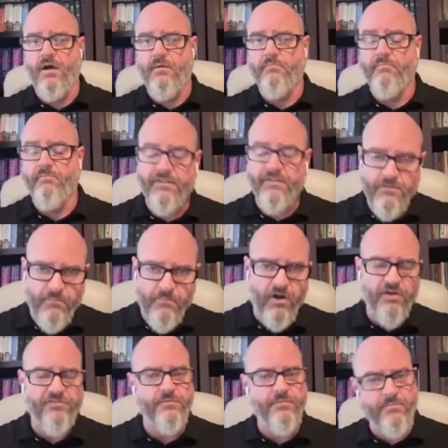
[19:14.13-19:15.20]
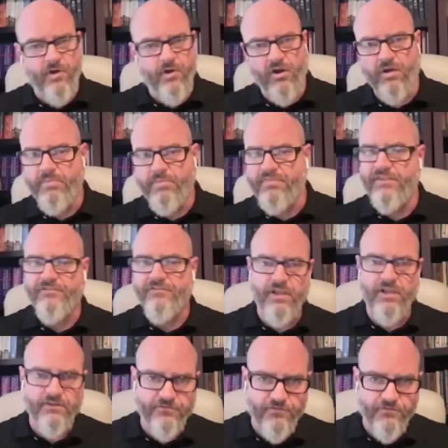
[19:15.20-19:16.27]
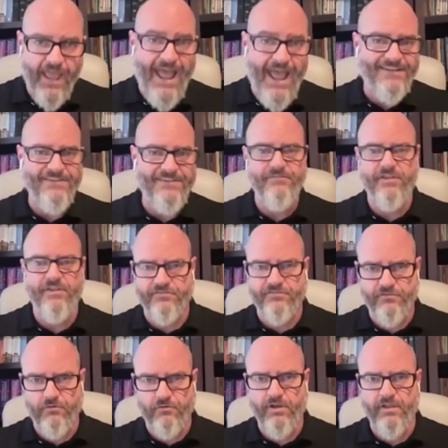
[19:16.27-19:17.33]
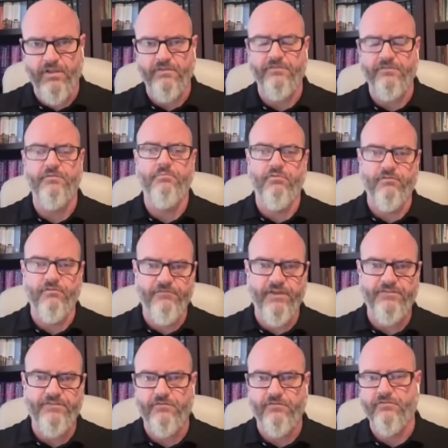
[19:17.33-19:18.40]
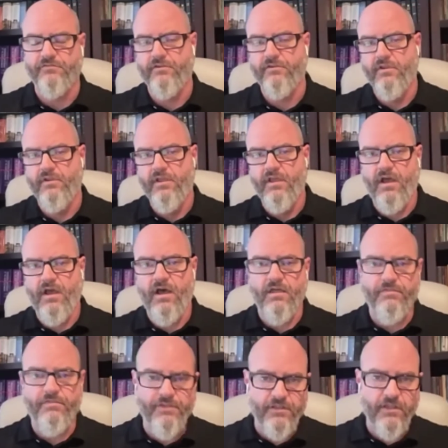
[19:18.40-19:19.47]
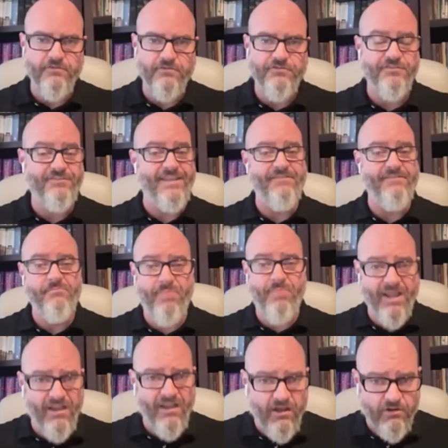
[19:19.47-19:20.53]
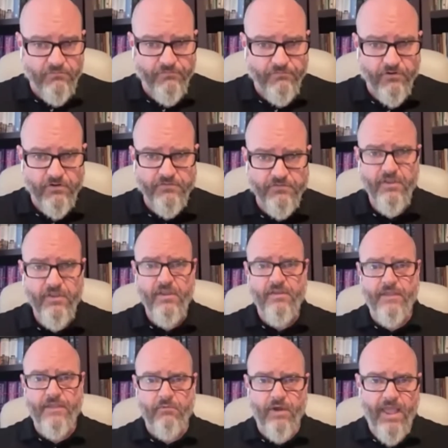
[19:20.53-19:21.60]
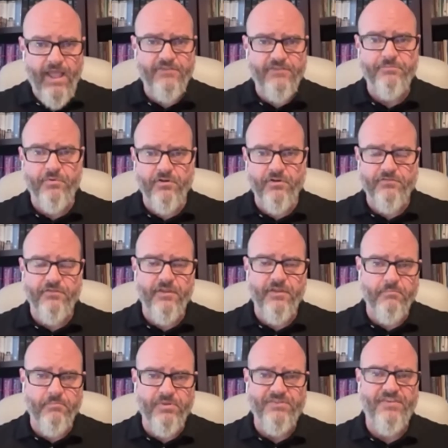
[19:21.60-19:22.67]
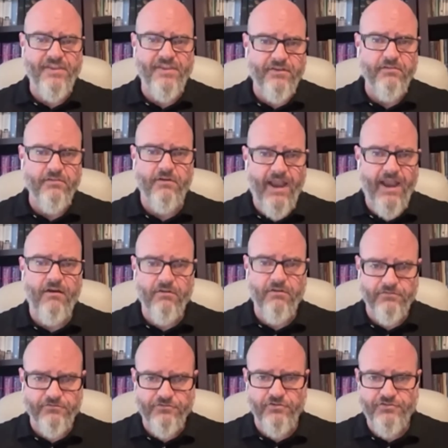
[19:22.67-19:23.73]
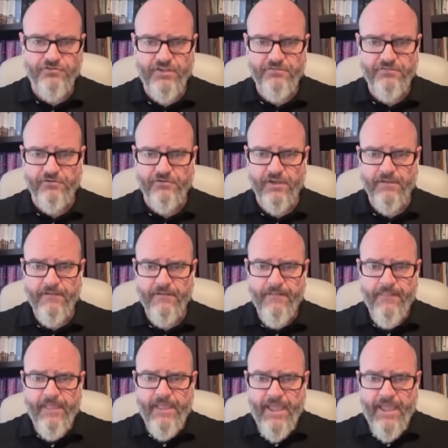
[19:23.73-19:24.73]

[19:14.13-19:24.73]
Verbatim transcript: Um, many of them are, some of them aren't, but these are his, active historians, professors, uh, theologians, and even biographers that were experts in particular eras in church history.